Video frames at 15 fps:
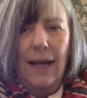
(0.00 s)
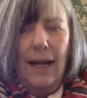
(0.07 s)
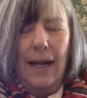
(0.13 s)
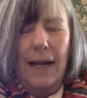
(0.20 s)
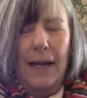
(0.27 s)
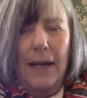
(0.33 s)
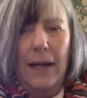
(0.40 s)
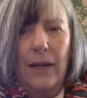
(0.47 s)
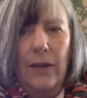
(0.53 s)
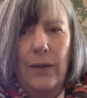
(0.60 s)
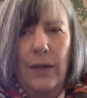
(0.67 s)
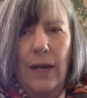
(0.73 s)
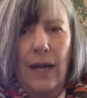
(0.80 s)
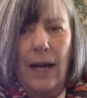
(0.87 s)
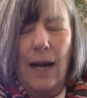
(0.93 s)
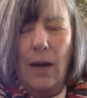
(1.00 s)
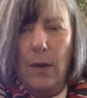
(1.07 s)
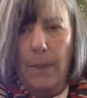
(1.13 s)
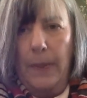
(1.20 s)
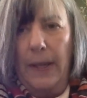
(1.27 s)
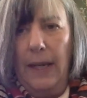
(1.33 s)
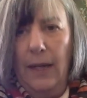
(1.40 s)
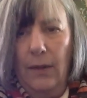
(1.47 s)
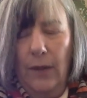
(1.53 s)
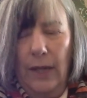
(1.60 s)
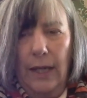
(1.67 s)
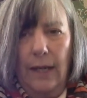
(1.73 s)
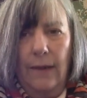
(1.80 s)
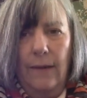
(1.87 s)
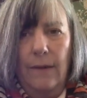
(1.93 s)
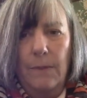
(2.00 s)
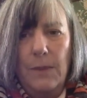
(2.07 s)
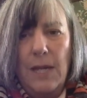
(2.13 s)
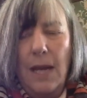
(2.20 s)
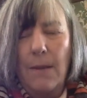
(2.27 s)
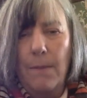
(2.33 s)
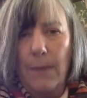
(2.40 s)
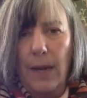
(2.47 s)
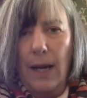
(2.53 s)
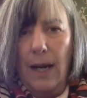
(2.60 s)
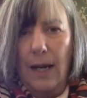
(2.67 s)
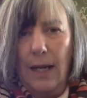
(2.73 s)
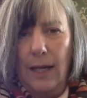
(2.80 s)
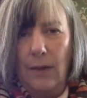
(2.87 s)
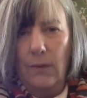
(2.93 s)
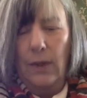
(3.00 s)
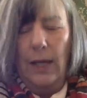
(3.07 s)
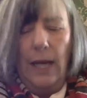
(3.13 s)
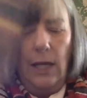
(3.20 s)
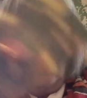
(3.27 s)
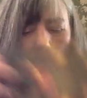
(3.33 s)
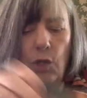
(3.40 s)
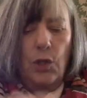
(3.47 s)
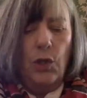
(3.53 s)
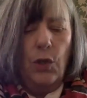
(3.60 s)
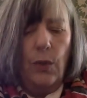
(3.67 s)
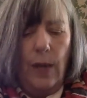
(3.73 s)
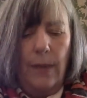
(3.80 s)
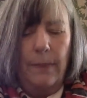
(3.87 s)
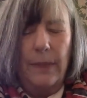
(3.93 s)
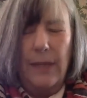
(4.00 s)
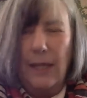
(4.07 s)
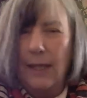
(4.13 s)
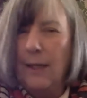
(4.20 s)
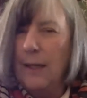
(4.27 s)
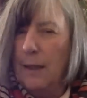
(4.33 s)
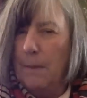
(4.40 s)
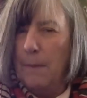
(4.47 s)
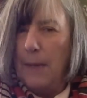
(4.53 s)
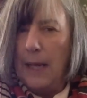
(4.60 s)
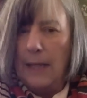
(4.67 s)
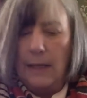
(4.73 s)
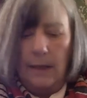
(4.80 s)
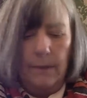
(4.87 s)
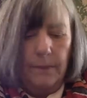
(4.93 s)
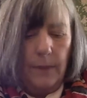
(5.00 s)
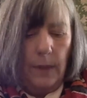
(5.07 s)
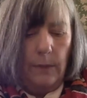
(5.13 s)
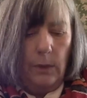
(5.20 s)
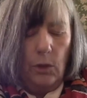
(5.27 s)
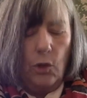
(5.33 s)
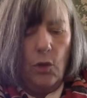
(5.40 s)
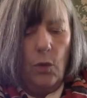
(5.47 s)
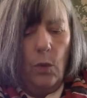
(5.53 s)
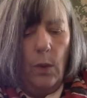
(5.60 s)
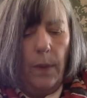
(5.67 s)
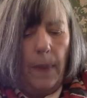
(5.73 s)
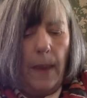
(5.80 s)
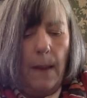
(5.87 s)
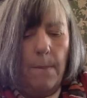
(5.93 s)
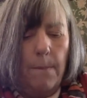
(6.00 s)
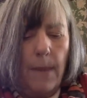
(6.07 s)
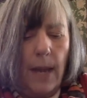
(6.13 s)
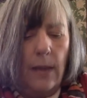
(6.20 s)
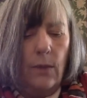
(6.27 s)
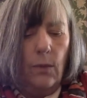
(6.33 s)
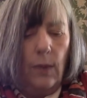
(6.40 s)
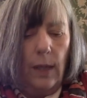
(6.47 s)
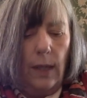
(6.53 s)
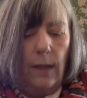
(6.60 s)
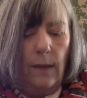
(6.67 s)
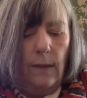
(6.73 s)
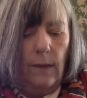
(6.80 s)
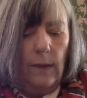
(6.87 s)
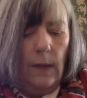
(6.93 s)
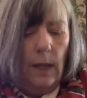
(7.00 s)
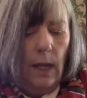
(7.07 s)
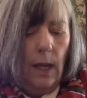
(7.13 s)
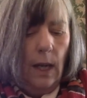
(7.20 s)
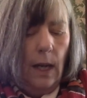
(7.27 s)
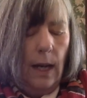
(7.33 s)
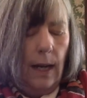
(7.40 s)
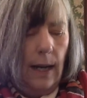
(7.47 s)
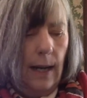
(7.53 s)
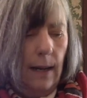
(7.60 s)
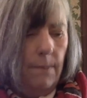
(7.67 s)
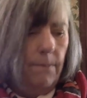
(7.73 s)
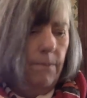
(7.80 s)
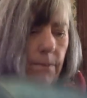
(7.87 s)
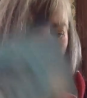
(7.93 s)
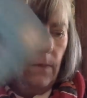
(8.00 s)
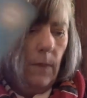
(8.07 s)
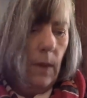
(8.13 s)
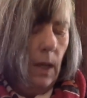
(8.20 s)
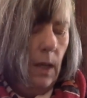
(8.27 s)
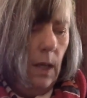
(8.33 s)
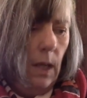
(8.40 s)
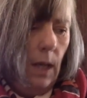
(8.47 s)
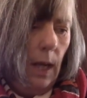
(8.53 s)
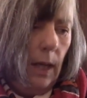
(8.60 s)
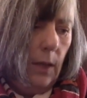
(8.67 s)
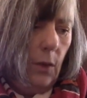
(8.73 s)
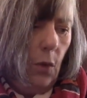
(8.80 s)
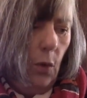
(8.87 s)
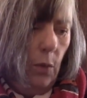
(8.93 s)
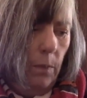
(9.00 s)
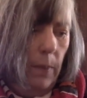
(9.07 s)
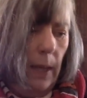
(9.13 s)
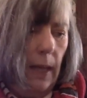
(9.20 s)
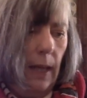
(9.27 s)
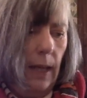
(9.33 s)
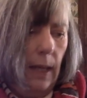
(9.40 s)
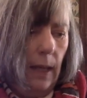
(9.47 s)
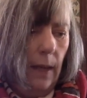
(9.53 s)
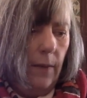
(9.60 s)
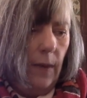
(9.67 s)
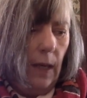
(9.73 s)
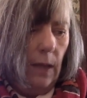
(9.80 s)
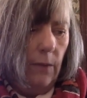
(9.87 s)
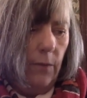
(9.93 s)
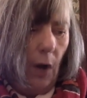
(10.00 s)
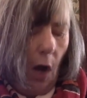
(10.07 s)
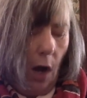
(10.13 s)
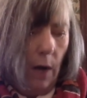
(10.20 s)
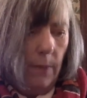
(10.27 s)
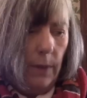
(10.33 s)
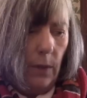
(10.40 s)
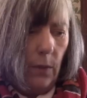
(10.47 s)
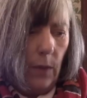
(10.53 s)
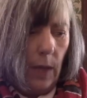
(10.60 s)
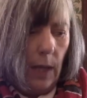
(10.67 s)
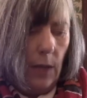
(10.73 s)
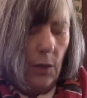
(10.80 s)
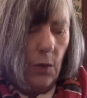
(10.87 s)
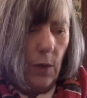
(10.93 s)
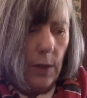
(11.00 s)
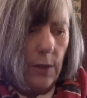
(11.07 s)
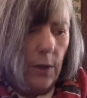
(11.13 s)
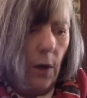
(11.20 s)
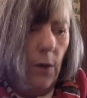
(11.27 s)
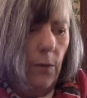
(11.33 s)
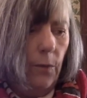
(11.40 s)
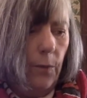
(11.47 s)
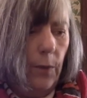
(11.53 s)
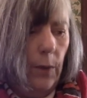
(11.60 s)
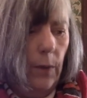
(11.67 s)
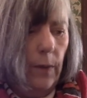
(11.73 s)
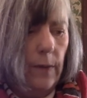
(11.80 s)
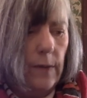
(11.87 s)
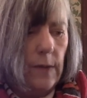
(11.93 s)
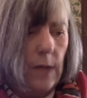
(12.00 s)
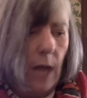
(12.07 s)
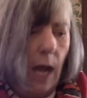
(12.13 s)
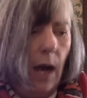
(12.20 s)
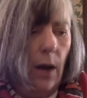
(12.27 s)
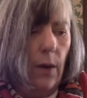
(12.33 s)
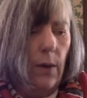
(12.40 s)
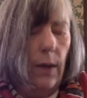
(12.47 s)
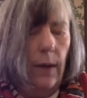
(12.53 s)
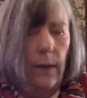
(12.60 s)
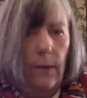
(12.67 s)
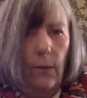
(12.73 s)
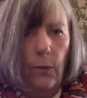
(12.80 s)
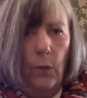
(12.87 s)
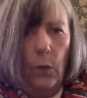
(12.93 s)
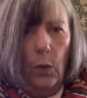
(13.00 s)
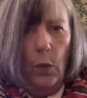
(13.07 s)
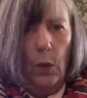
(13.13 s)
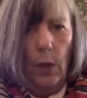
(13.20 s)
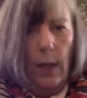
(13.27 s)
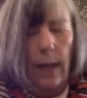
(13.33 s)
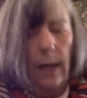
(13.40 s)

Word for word: are, uh, are appearing in September in relation to a particular matter. I'm not sure what that matter is. Um, it could be uh, the environment around you. I don't feel this tower is for